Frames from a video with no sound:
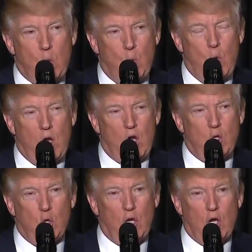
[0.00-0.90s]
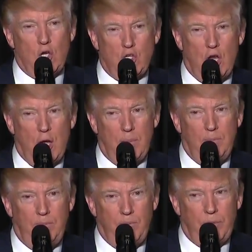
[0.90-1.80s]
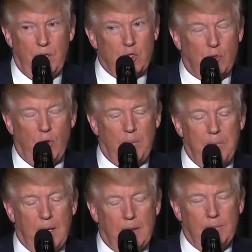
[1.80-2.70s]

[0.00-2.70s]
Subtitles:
We are doing our job. He's a great man.